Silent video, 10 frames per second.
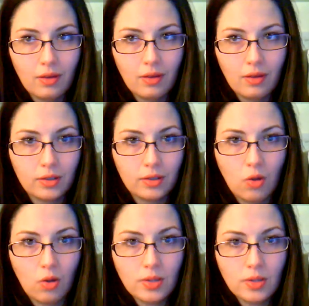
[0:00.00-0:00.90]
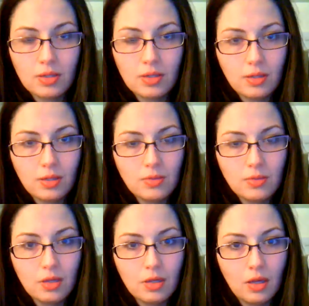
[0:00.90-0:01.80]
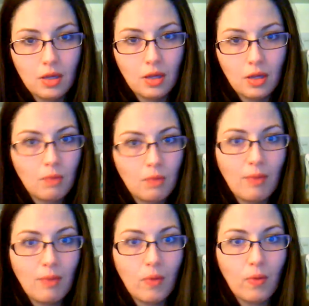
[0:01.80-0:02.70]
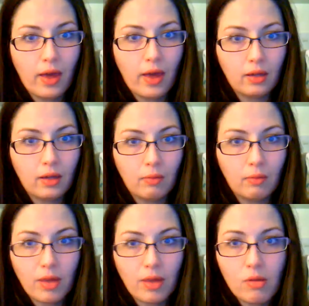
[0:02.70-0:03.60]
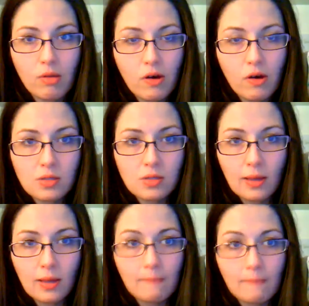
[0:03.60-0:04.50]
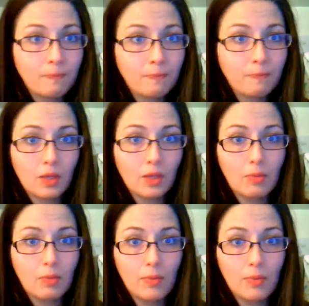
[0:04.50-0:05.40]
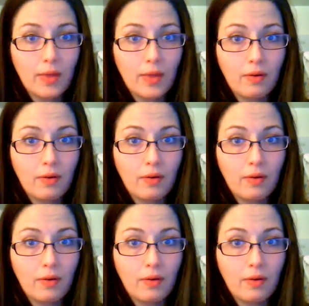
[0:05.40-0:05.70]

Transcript: Our court systems, the people that make the laws, the people that,